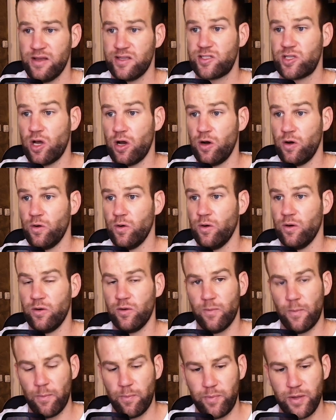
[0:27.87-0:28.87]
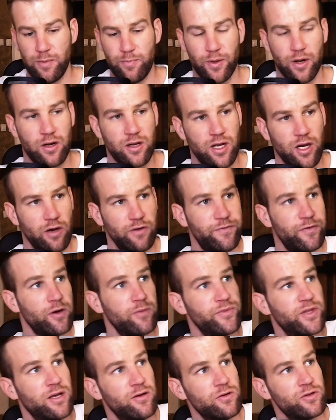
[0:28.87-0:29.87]
So people go
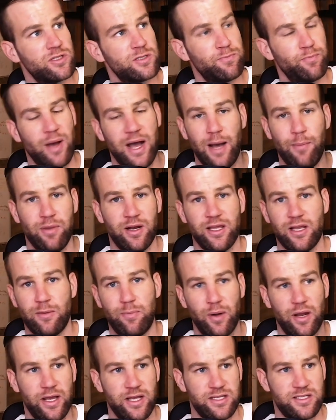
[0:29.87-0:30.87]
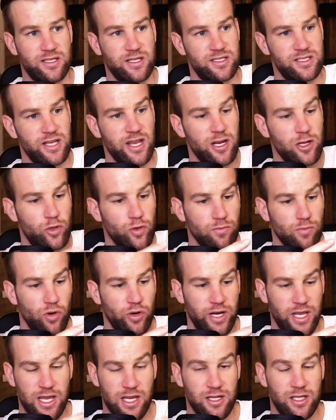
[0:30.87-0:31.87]
from those public places into
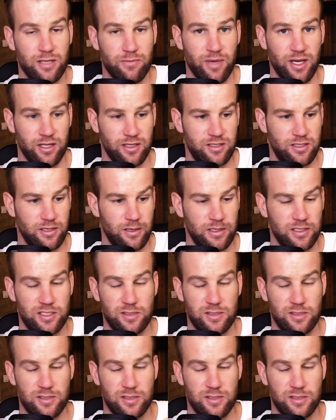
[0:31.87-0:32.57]
more intimate